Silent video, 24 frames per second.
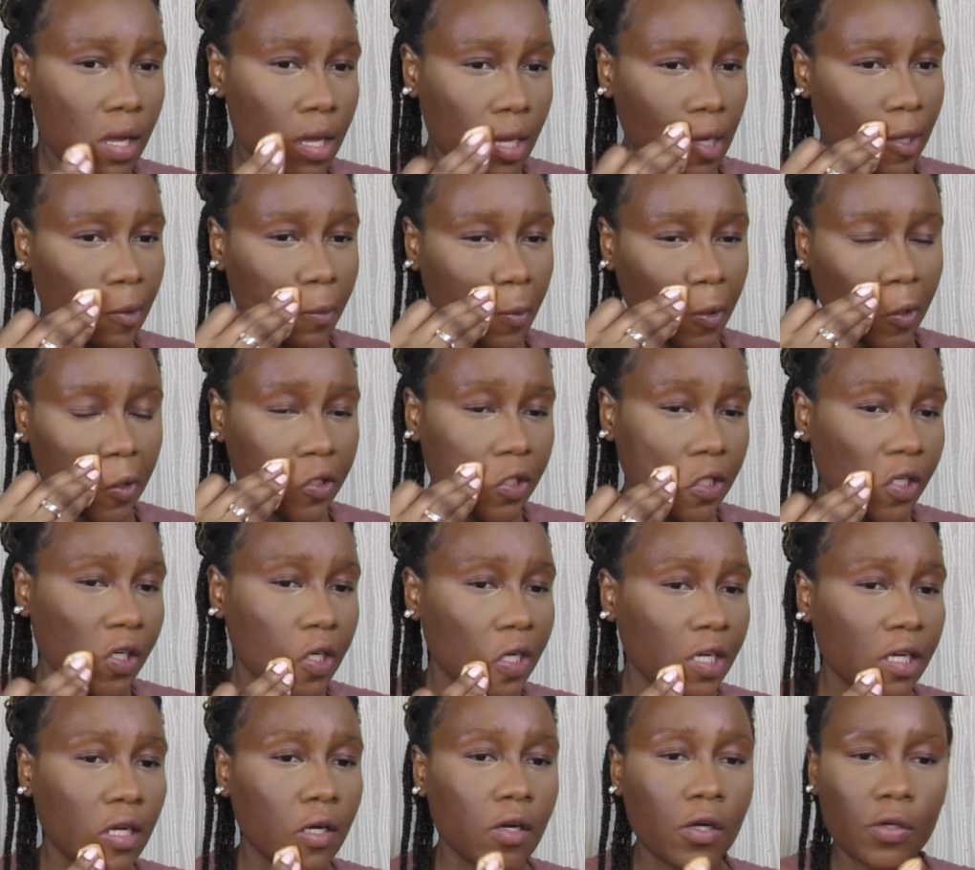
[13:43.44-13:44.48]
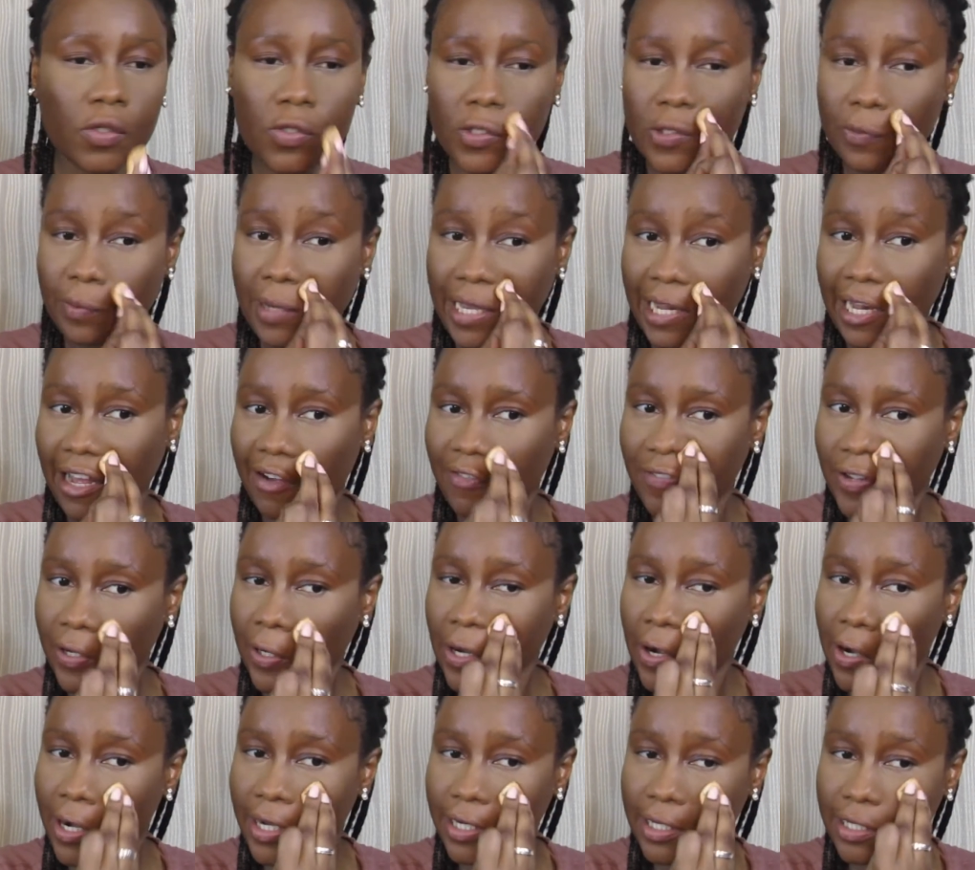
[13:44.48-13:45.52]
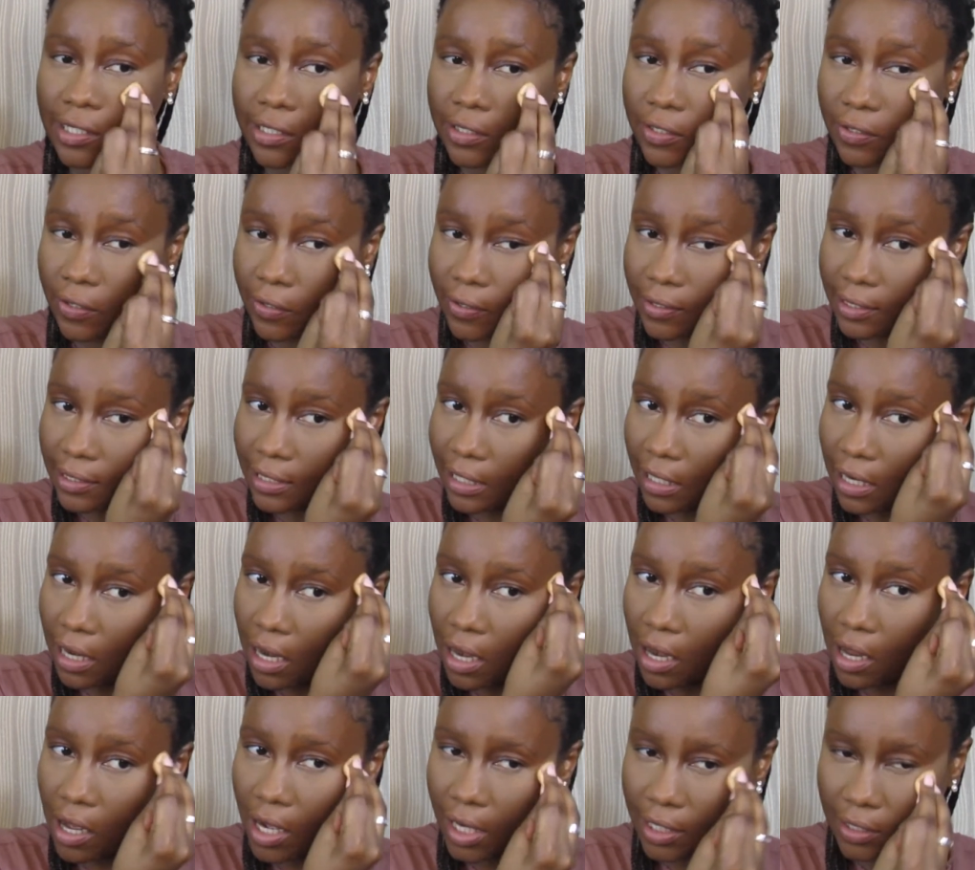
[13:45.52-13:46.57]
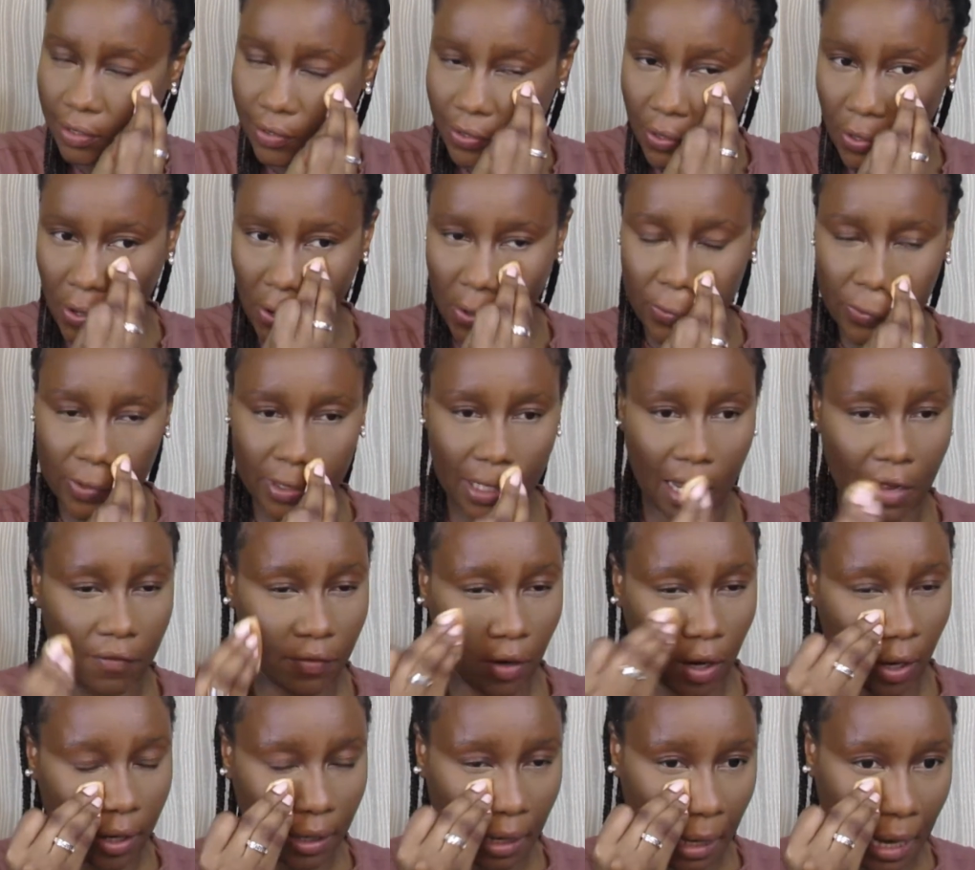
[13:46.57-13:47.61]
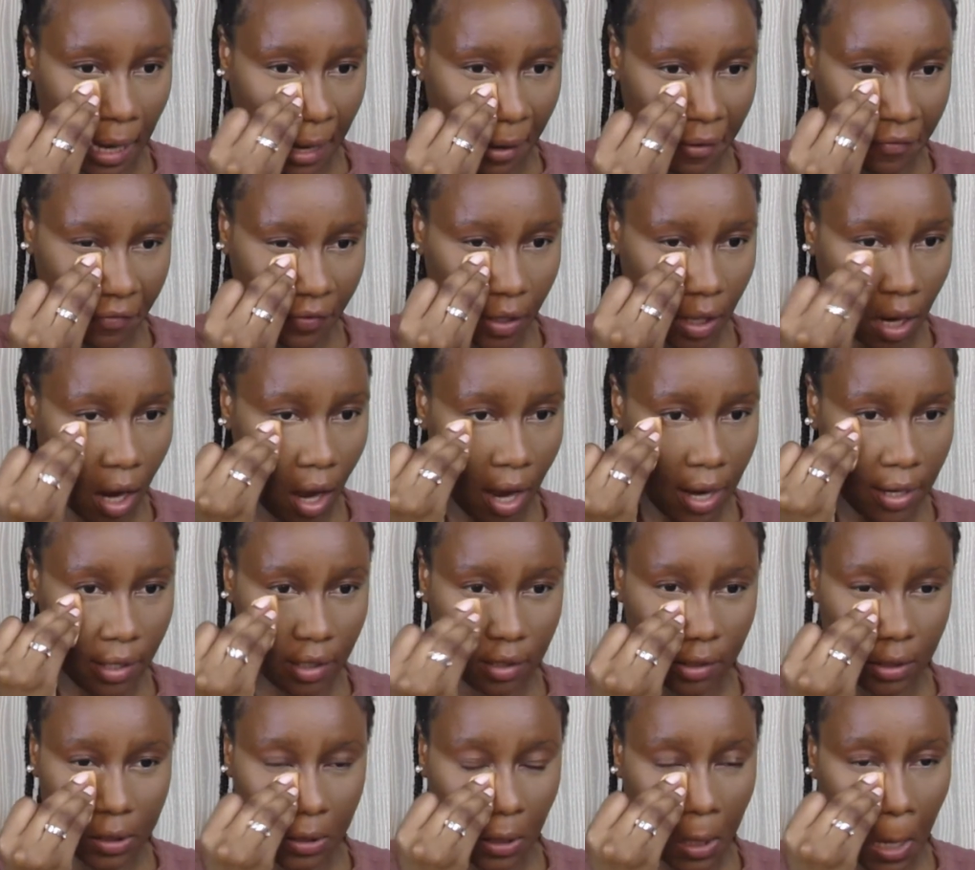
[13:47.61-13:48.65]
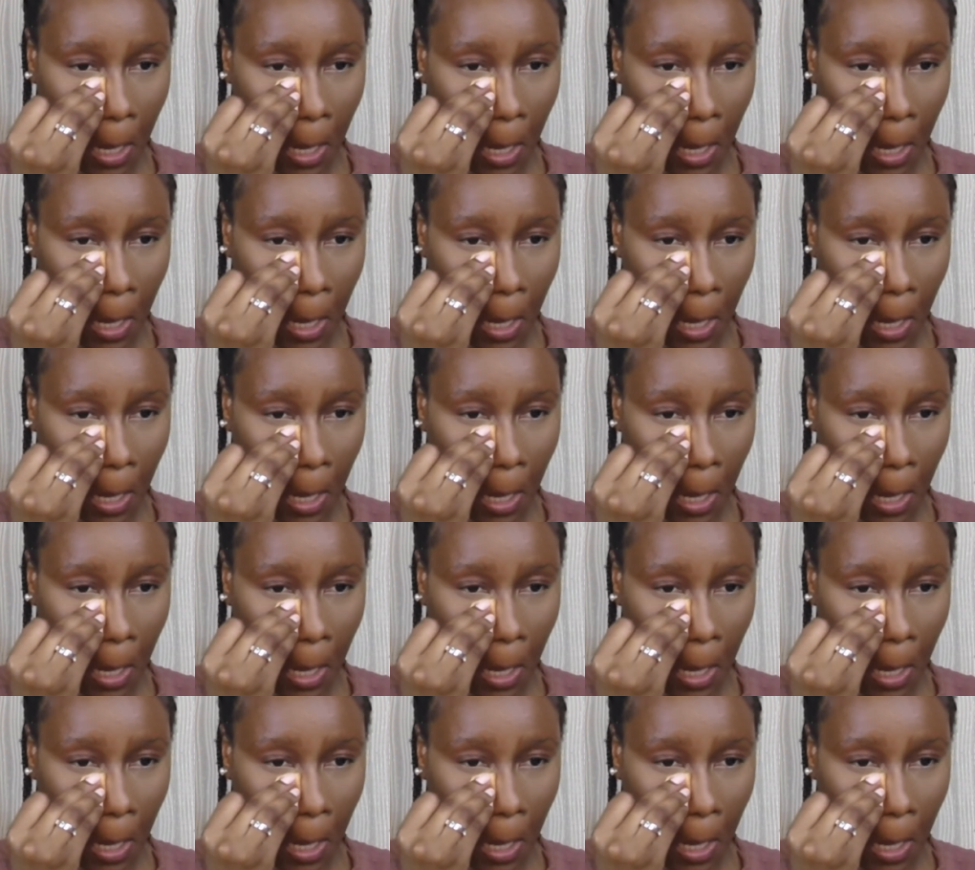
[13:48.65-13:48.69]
I'm also going to go to my laughing corners, because the Lord knows I've got laughing corners.